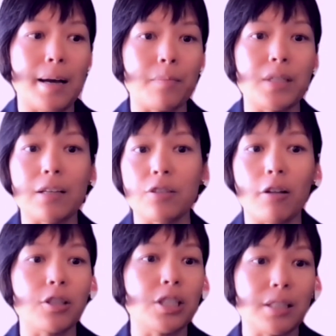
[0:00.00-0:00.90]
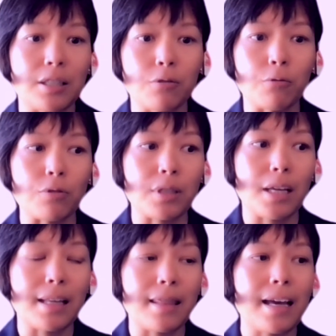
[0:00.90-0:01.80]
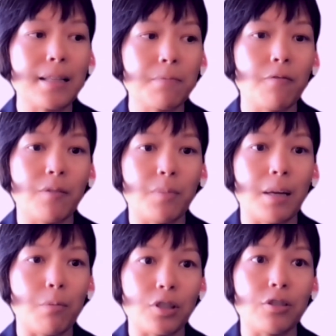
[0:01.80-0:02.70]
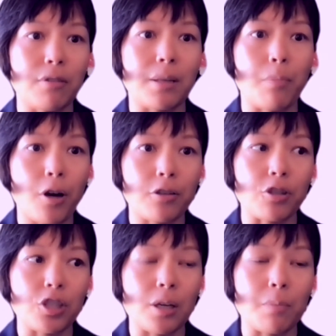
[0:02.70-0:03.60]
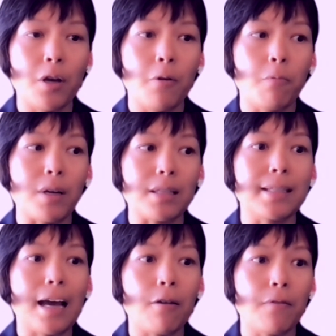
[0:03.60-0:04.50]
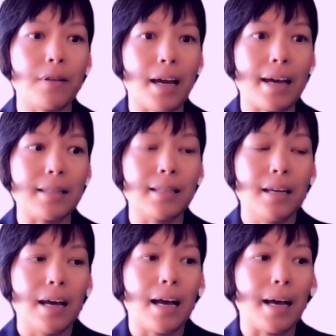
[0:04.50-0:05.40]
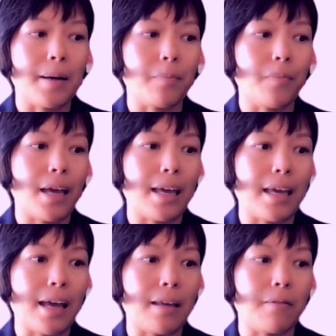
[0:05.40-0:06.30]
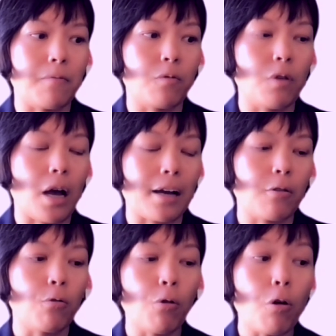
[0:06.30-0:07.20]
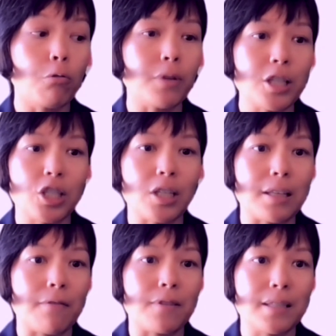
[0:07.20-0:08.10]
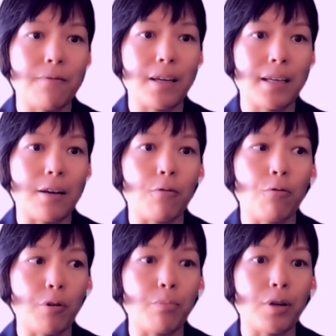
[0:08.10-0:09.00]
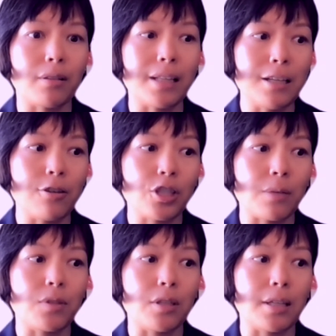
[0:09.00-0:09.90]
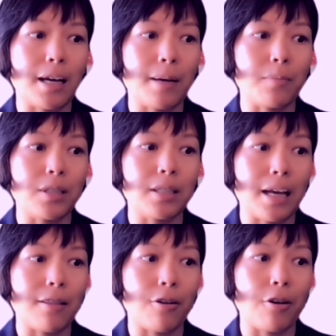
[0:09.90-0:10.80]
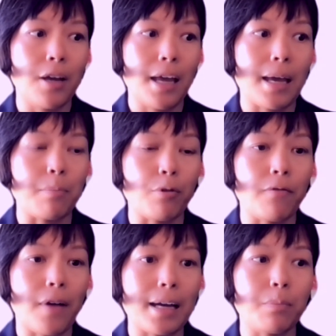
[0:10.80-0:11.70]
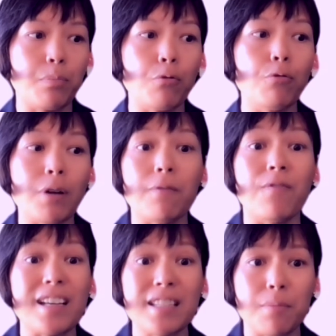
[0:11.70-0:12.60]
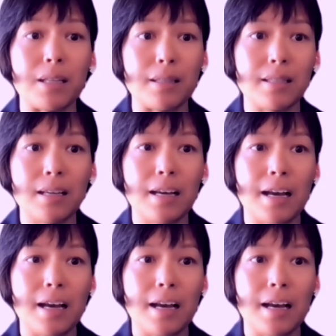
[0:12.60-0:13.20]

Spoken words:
technologies and tools. And that's what we've been able to do at the partnership, was galvanize a coalition of civic and corporate leadership to come together and provide pool investments